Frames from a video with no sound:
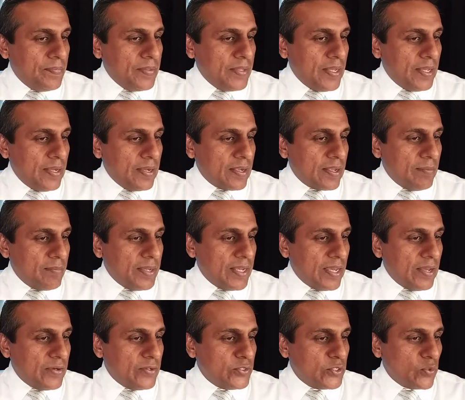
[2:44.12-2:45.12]

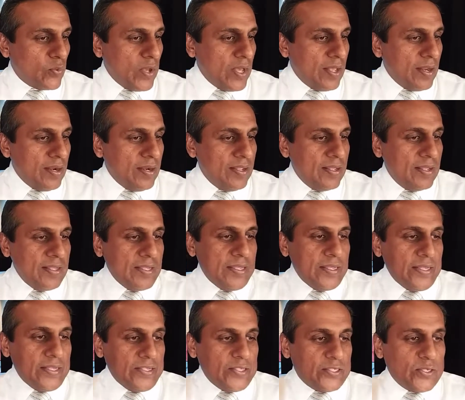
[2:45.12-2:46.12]
out as well.
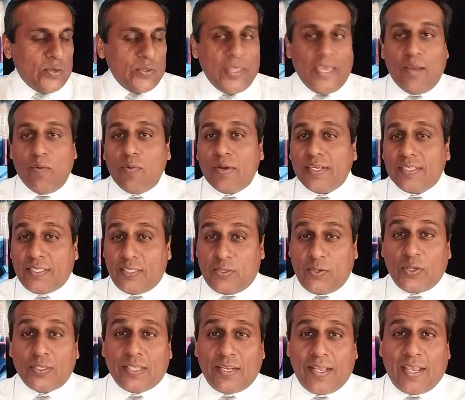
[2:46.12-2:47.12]
So they wanted to
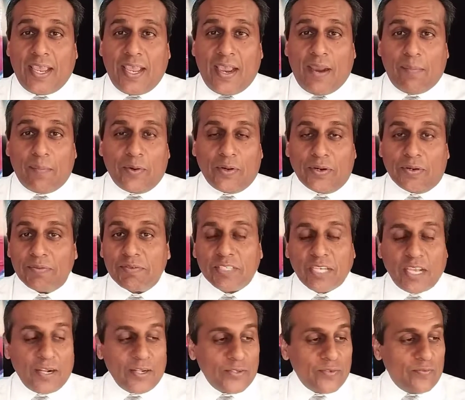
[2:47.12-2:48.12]
talk to the camera,
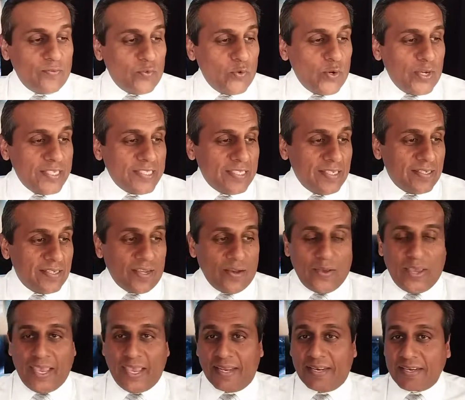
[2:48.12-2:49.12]
Channel 4. I said, go
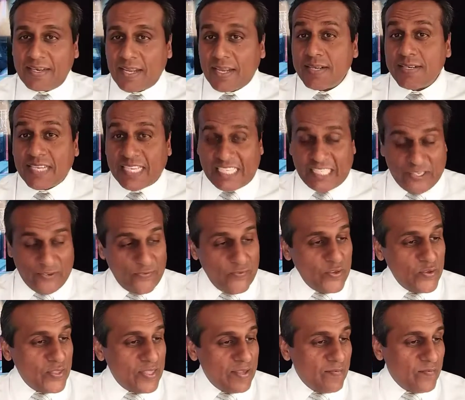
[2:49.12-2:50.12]
ahead, and I
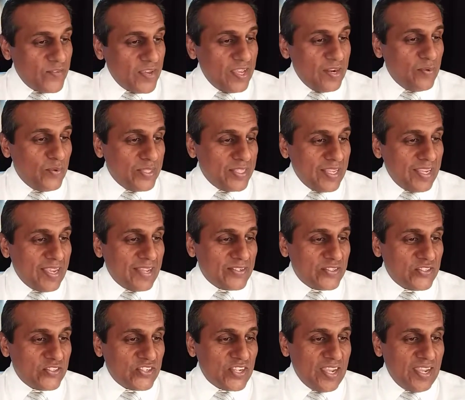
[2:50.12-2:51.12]
interview them, find out what they got
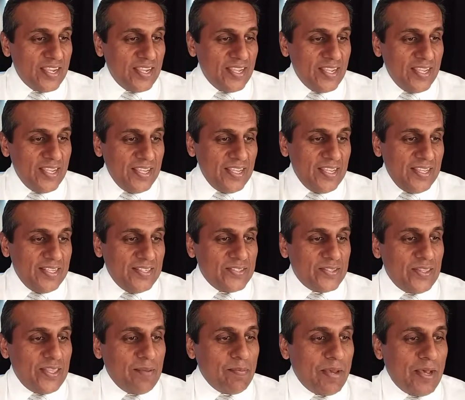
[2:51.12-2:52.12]
to say.
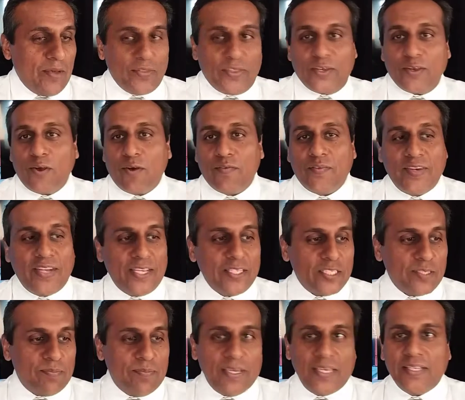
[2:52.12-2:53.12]
So they're mouthing off, and
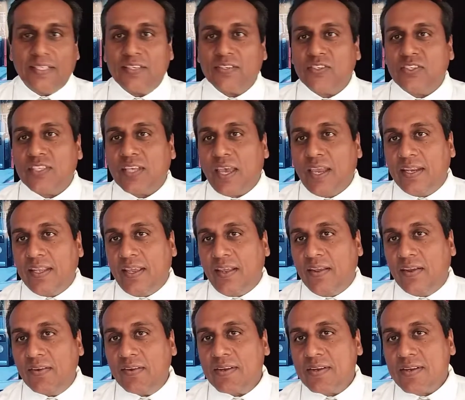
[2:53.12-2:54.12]
that's me to the side
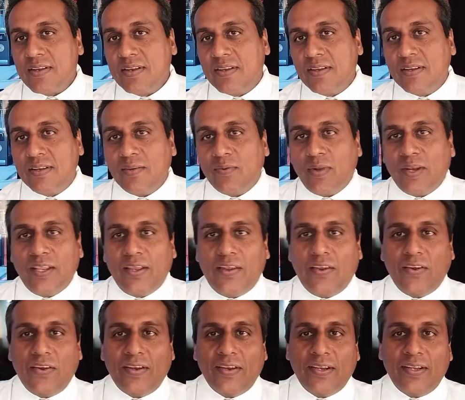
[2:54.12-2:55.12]
here, right here.